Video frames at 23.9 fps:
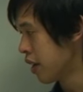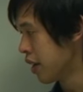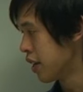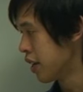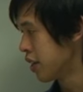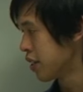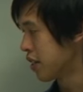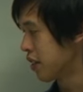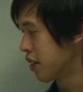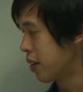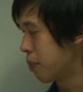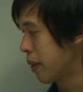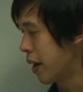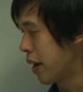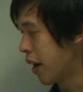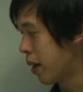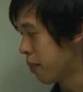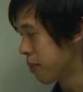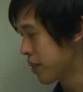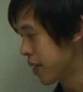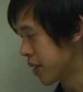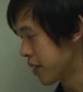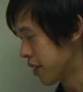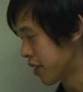So when
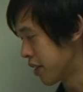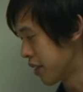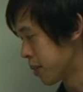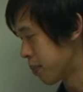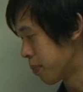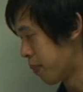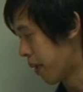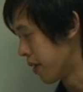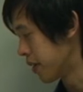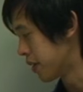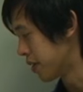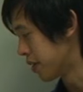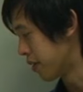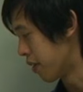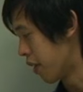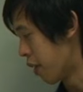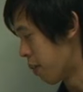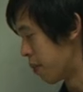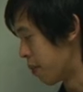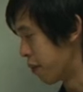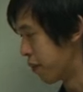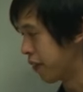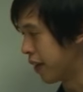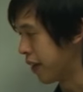barium salts are exposed to an
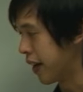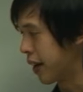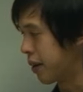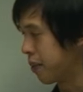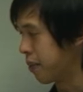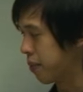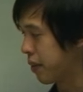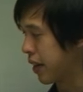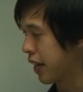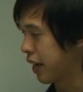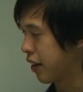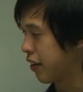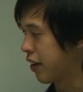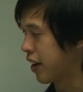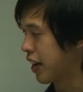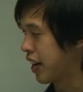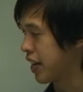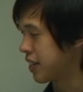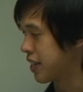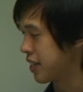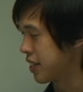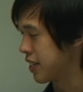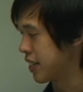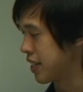open flame, they create a
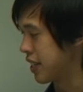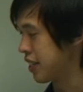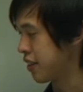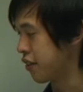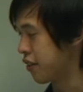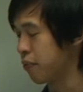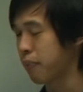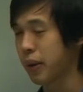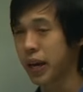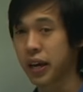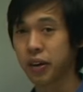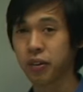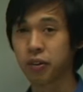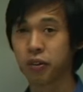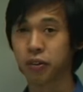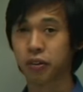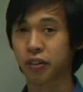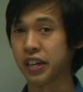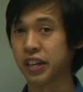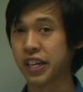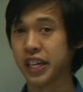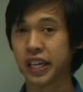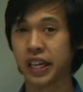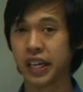distinctive pale
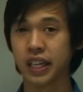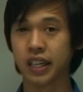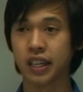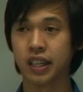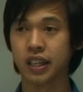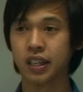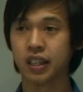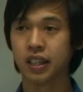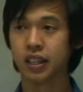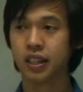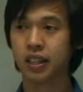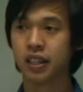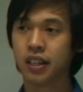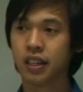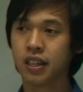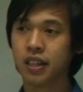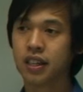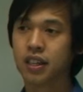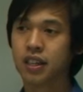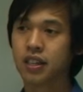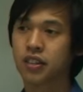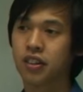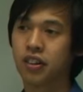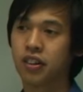green color.
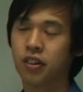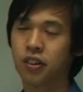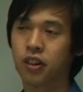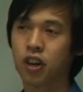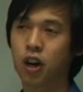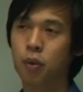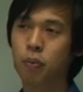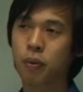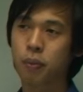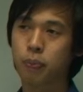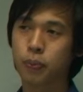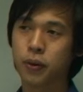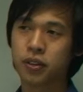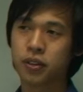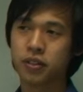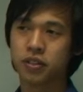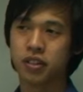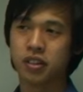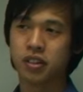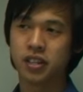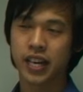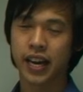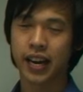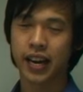So copper
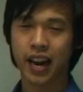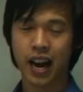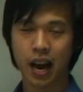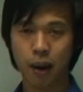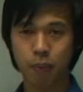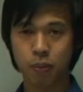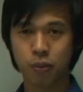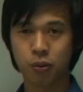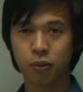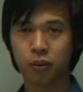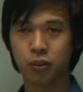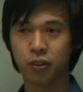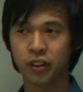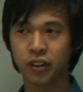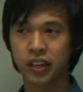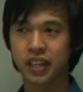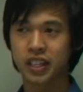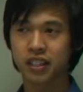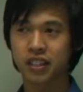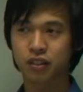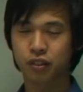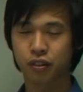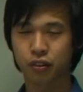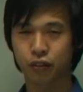produces that apple green,
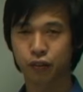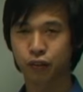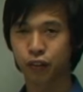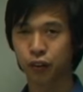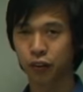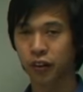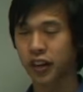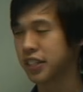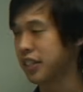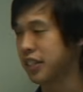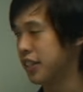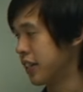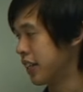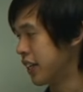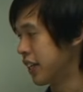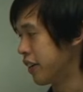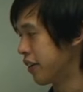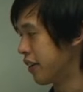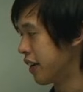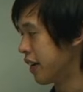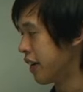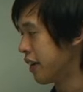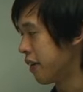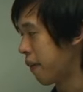a sort of fluorescently
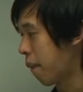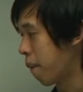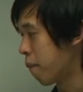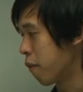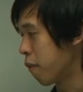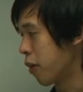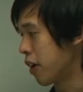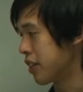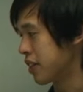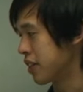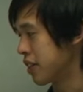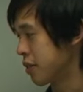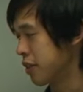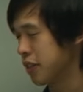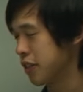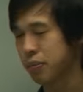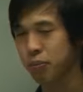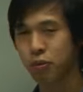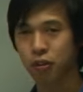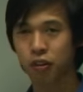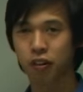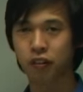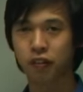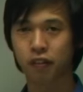green, whereas this is
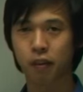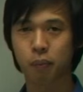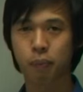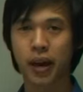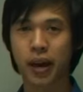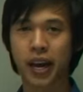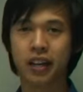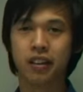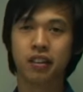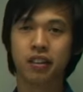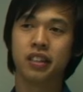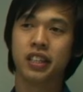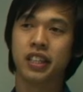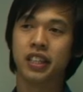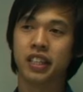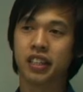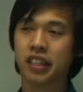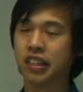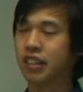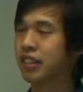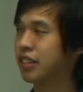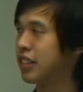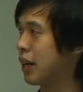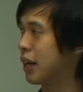more of a paley
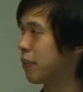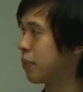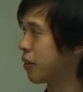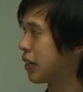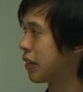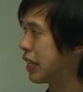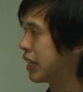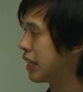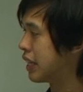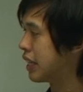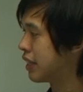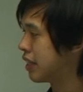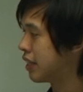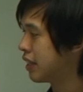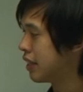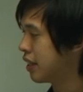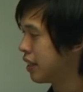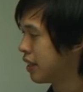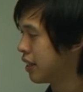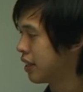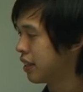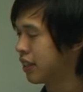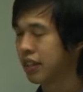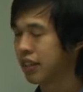type green.
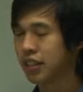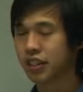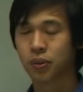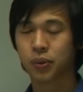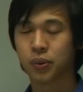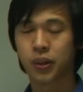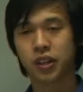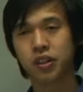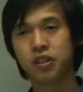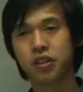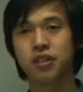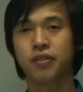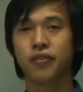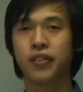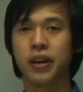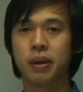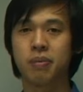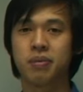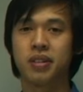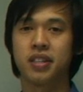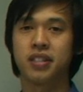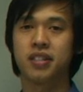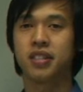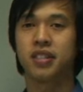So we could use a flame
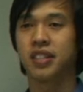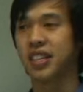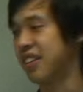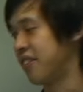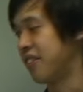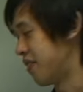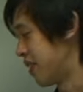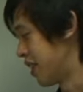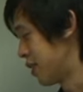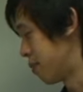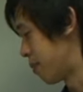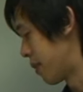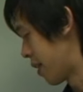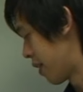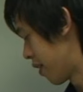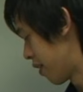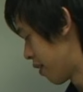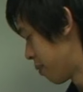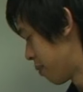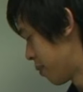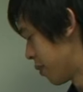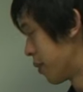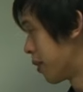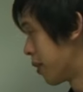test to tell if there's
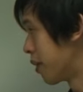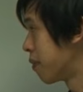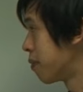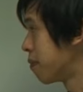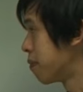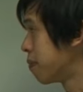barium or not.